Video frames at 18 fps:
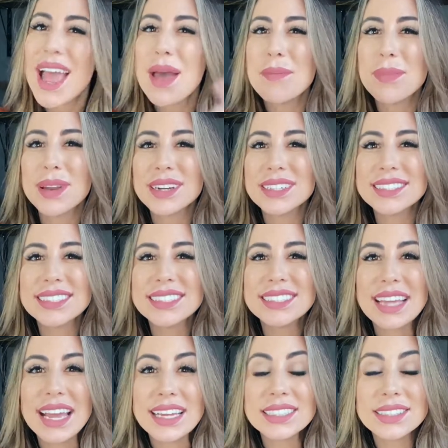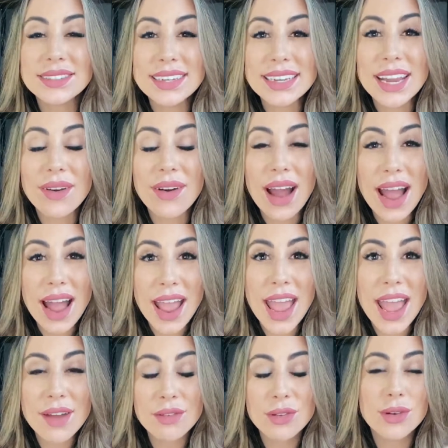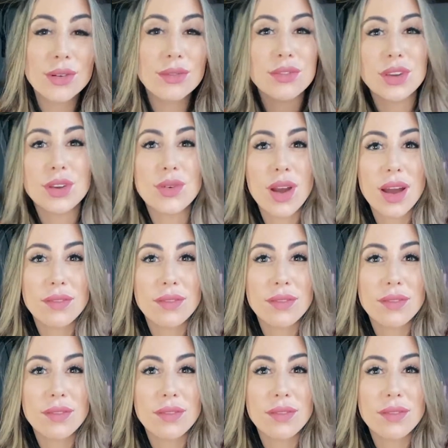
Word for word: But on today's video, I have a review